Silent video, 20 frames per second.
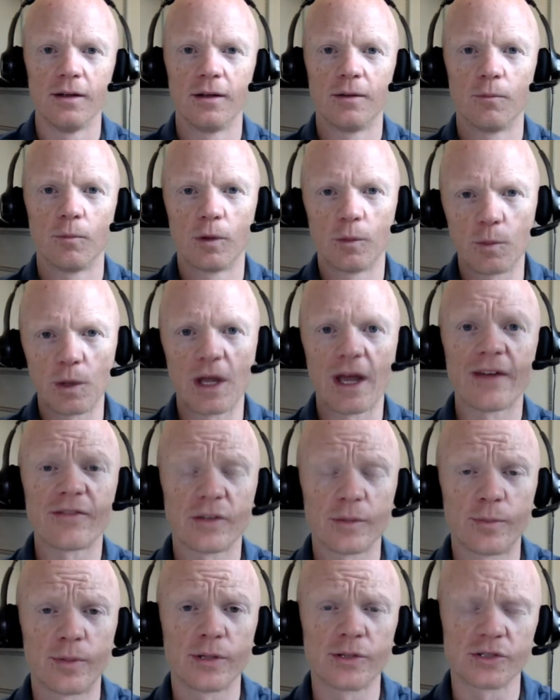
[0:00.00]
when we have to
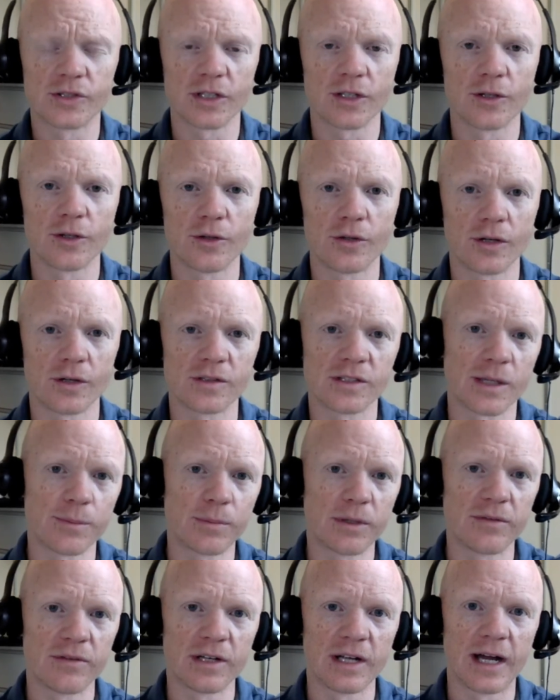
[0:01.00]
push the glucose up
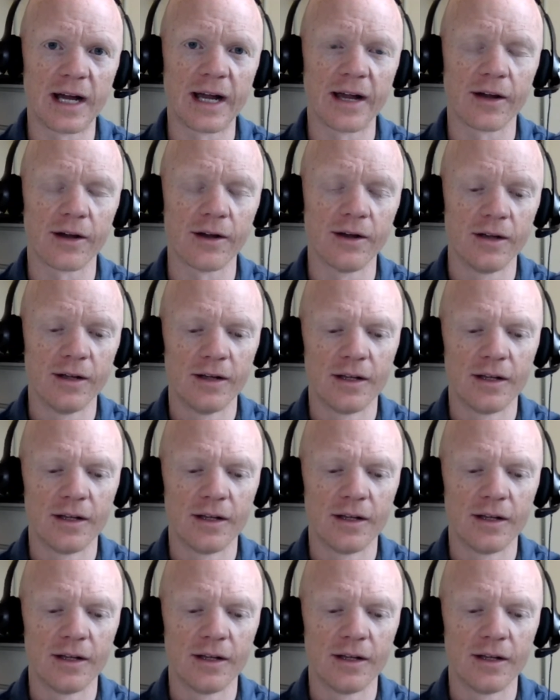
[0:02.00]
even higher.